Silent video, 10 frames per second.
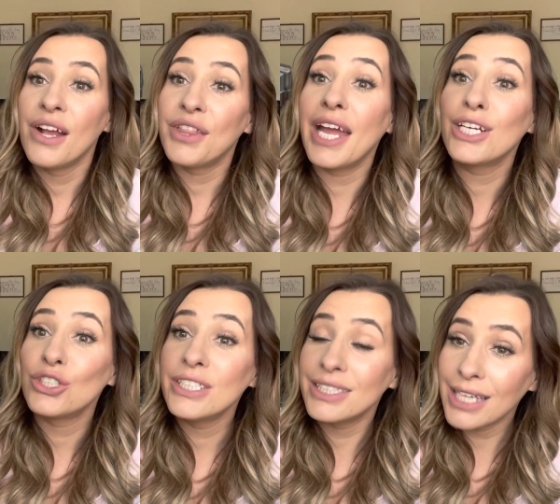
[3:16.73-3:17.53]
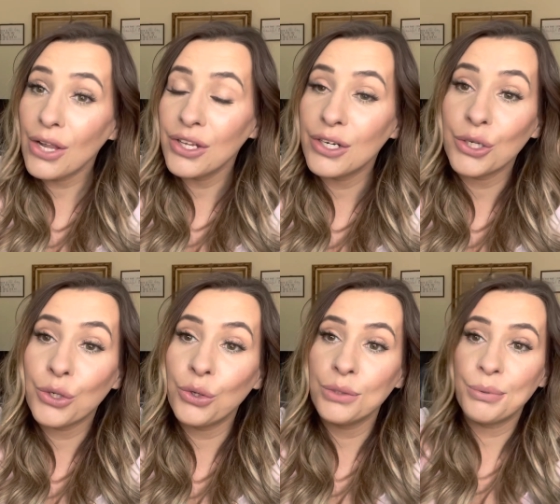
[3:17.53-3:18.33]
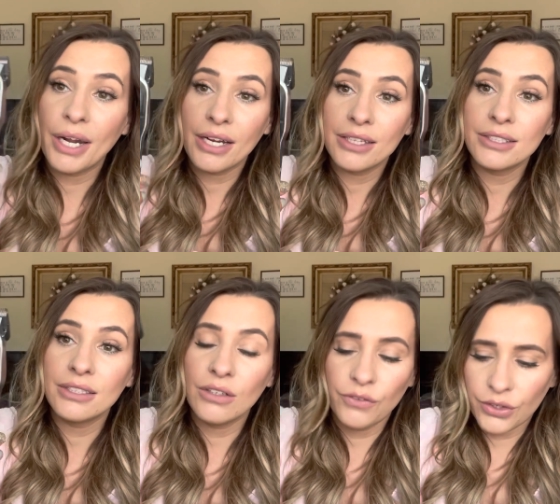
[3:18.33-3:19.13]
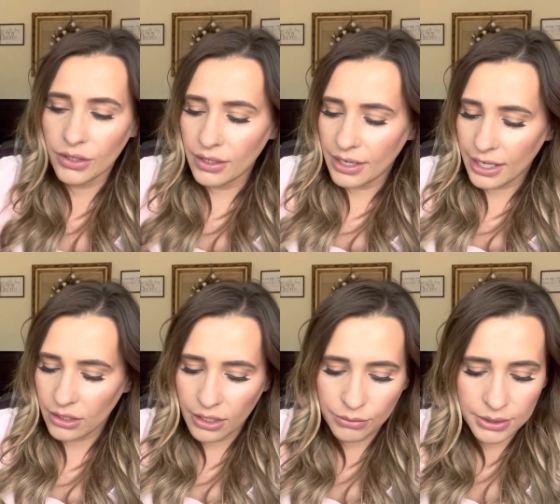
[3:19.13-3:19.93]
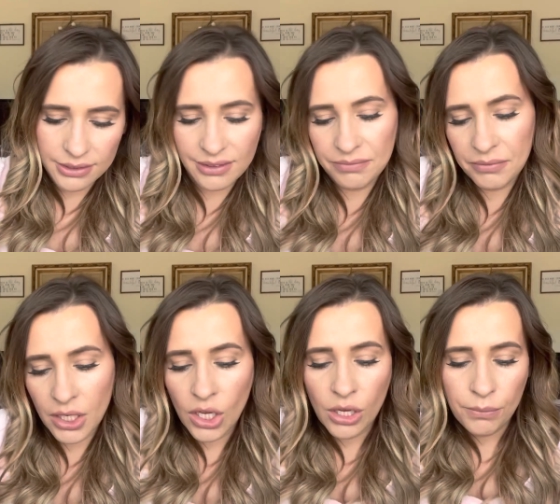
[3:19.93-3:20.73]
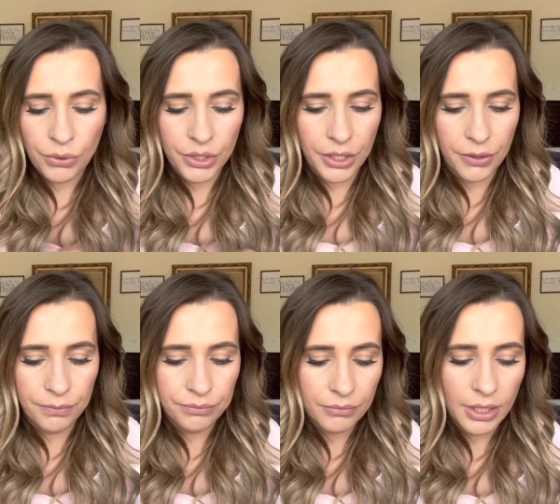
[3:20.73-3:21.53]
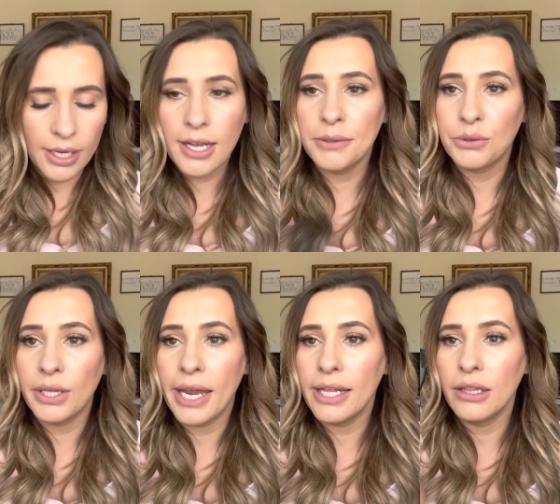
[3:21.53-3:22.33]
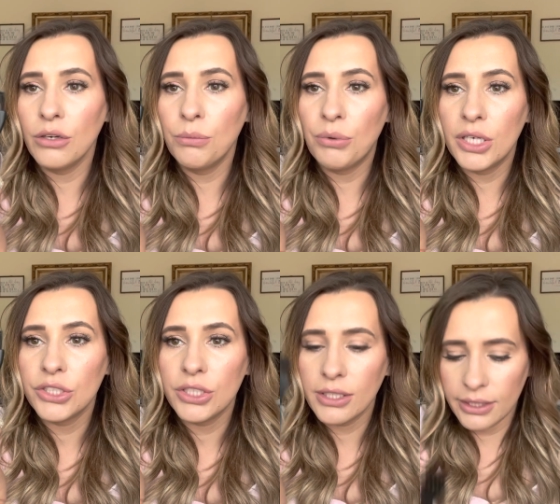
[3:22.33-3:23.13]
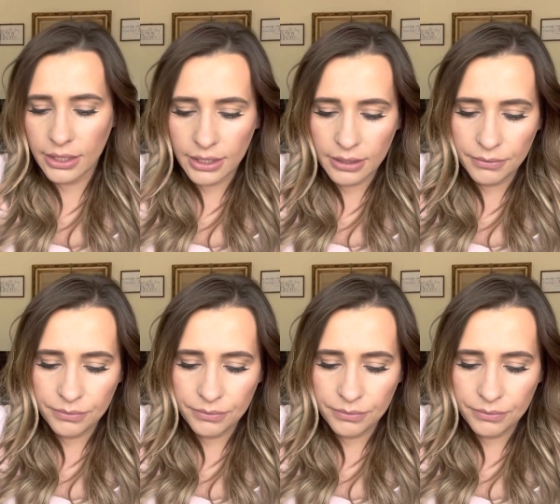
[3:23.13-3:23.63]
They actually sell it in a gold, but I got the silver. I thought it was prettier. It comes with a little brush to clean it,